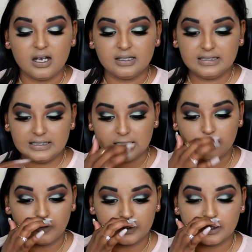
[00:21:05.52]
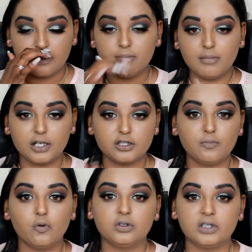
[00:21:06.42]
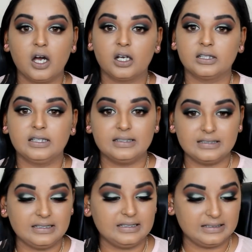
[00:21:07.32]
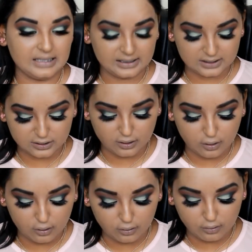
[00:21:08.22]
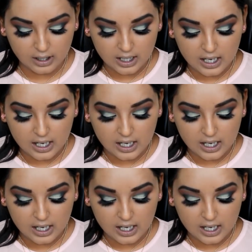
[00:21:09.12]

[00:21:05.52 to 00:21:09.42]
C10 was much more darker than C6 so